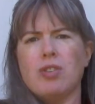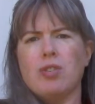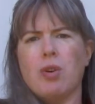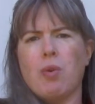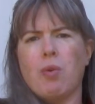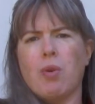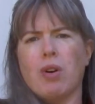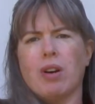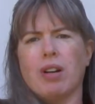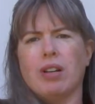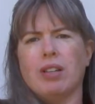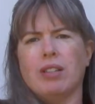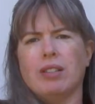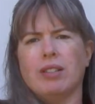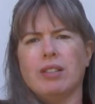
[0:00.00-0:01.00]

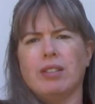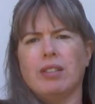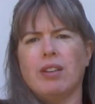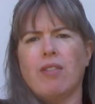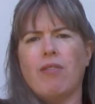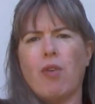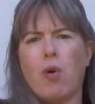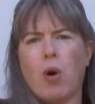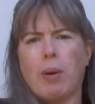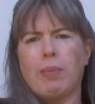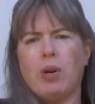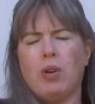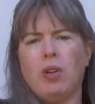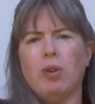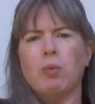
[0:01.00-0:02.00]
your
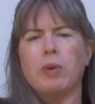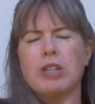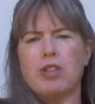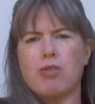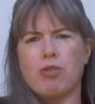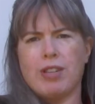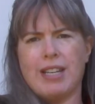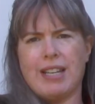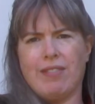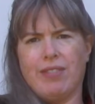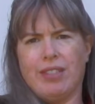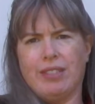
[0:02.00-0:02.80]
formal retrieve.